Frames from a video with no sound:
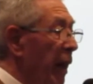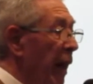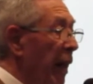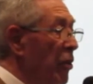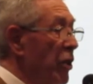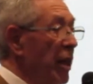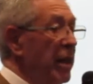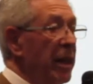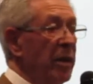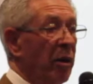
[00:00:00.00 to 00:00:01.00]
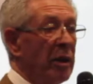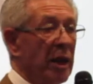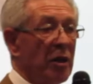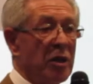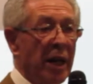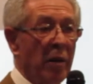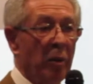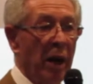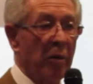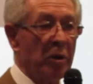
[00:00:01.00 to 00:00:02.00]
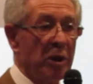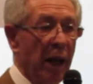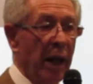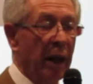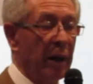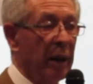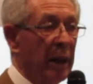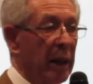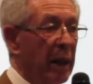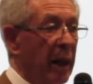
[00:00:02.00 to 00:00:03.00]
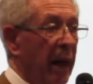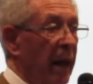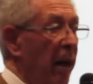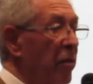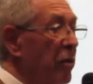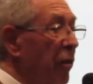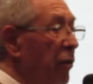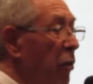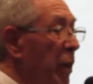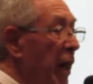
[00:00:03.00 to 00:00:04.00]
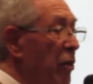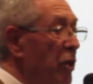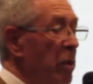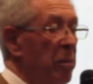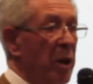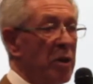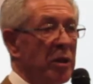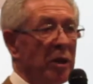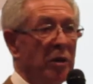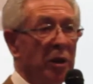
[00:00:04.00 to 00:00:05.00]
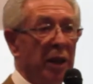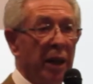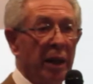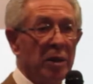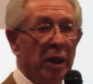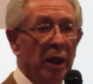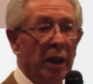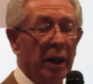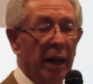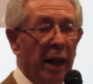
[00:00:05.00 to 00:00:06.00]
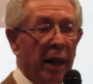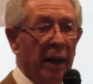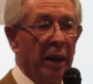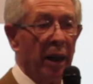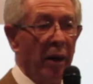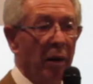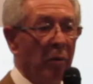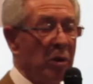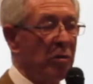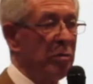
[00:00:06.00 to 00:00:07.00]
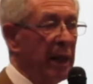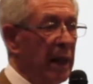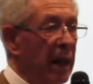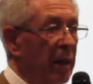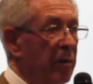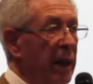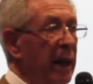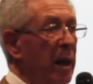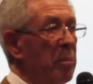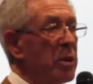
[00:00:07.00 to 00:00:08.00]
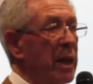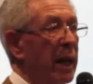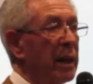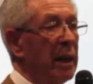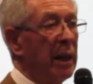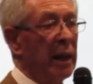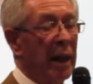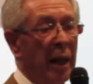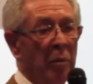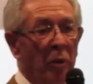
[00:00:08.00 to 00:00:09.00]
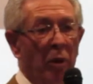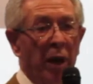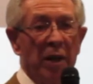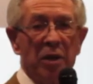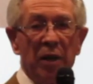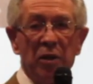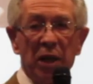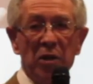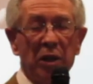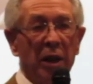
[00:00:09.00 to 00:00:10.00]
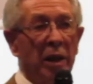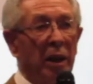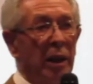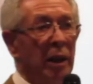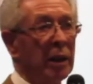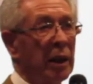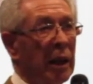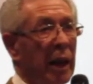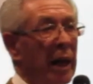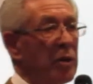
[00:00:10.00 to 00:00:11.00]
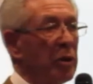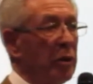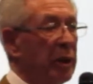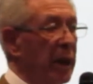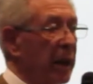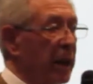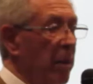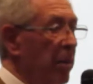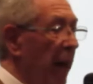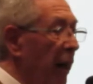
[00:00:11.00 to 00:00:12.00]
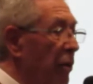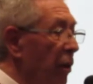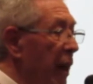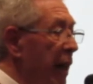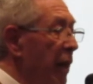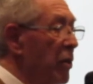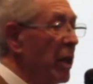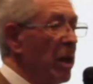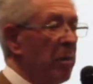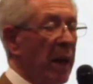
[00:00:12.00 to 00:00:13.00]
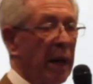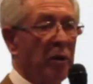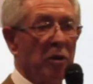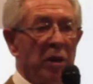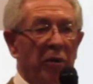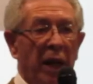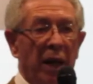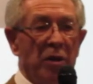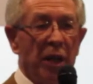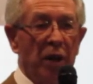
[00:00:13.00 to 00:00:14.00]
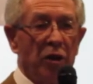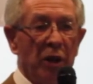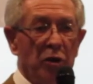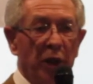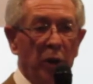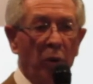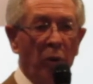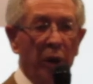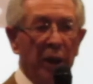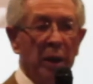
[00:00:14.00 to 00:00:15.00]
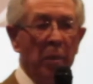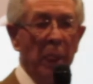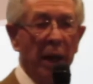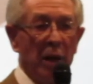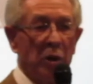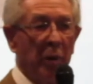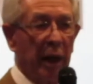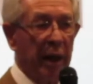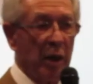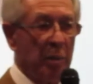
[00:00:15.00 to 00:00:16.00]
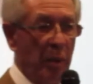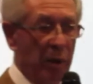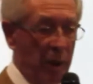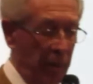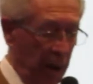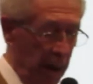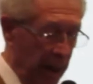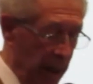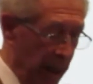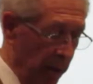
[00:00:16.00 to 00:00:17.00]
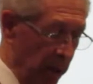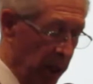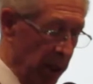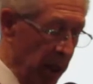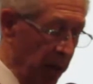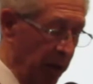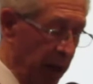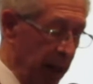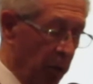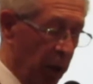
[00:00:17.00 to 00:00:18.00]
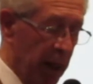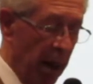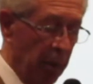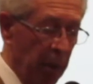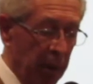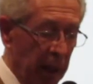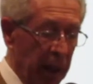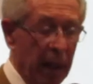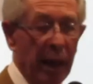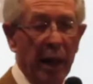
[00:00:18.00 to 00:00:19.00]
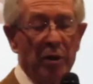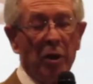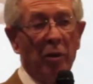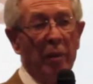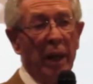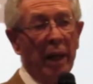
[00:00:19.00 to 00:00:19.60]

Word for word: And she did not understand what I was saying. And after a few minutes, she burst into tears and was really, really upset and more or less insisted that I should come back to Leeds, back to civilization, as she called it, as quickly as possible, which is indeed what happened. But, and so,